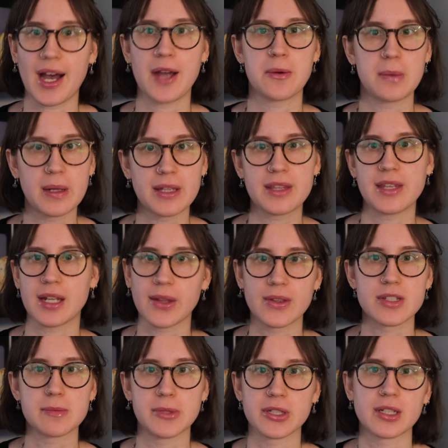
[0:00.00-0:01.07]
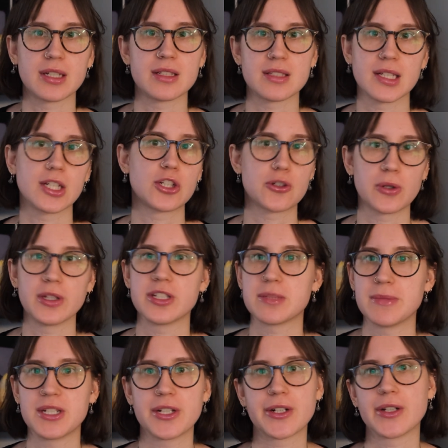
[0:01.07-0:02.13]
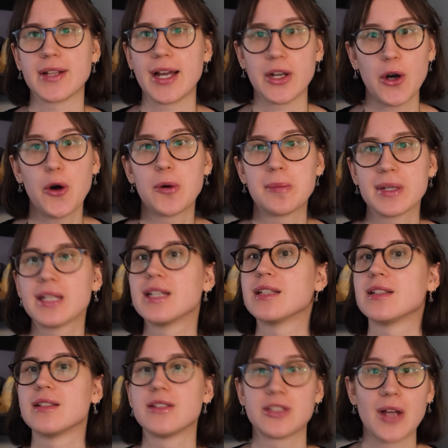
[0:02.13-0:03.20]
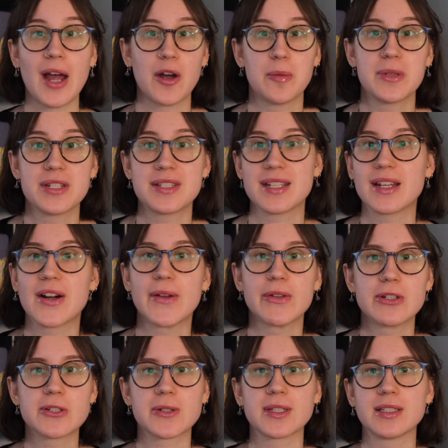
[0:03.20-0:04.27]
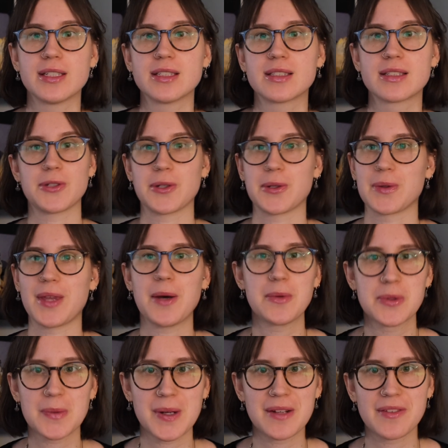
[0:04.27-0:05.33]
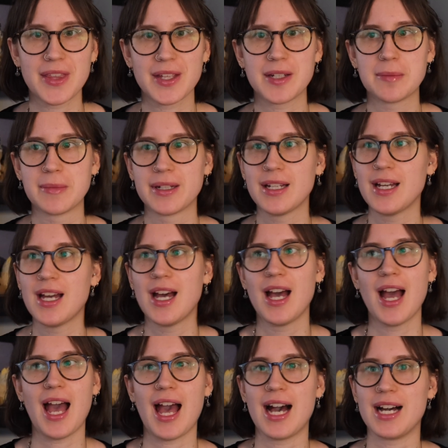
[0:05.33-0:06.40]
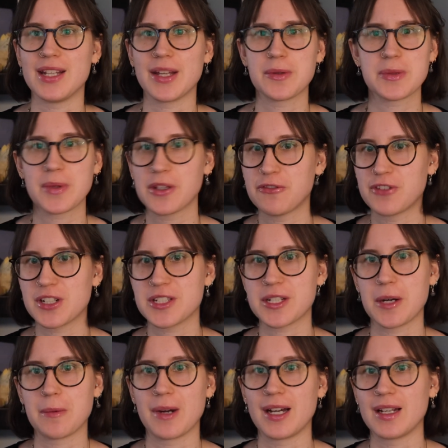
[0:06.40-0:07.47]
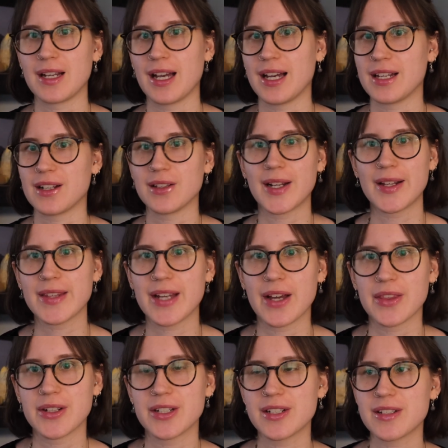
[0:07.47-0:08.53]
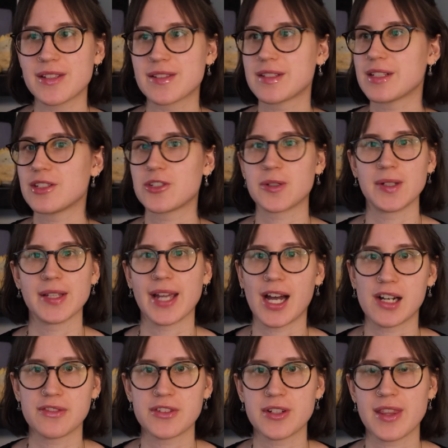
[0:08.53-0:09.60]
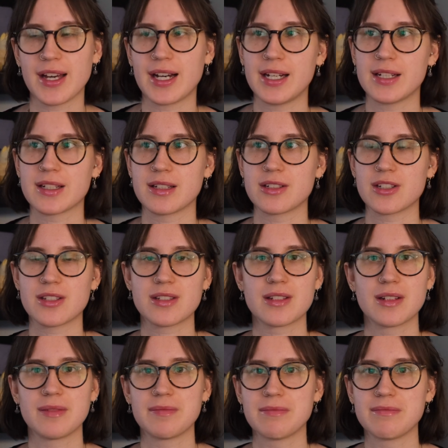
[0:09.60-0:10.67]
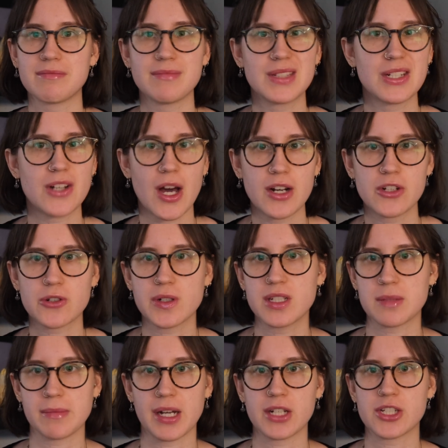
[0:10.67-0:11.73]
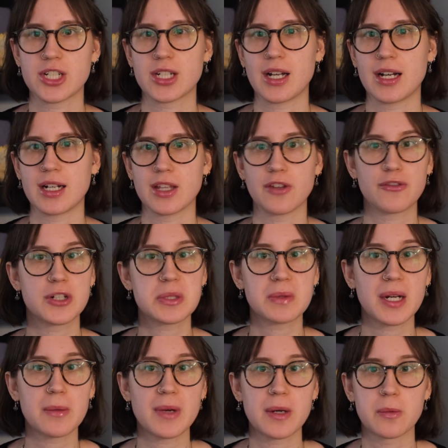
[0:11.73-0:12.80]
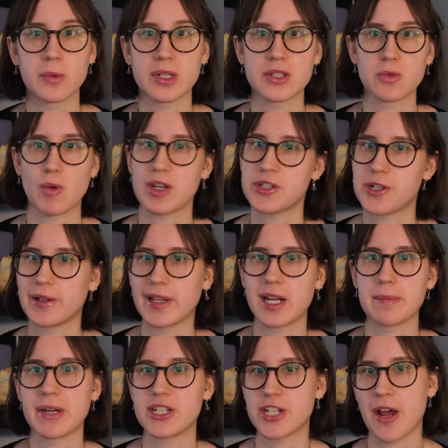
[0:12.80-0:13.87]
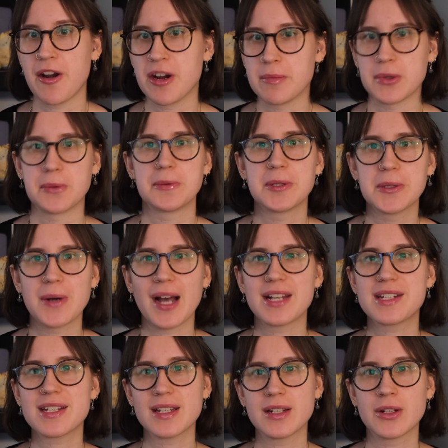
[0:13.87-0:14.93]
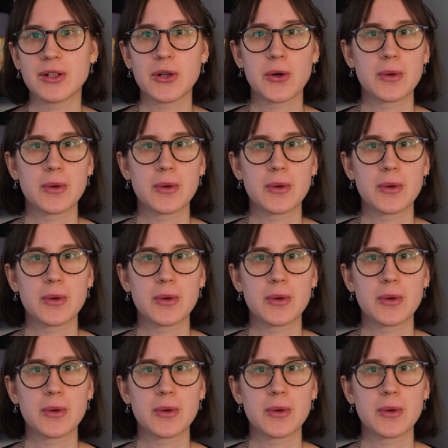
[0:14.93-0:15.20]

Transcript: I really think this book is like shortlist material. I hope to see it on the shortlist. So that was one of them, and that was one of the first I read, and a lot of the others shortly after that just did not enjoy as much. The first one I read was Western Lane by Chetna Maru. I did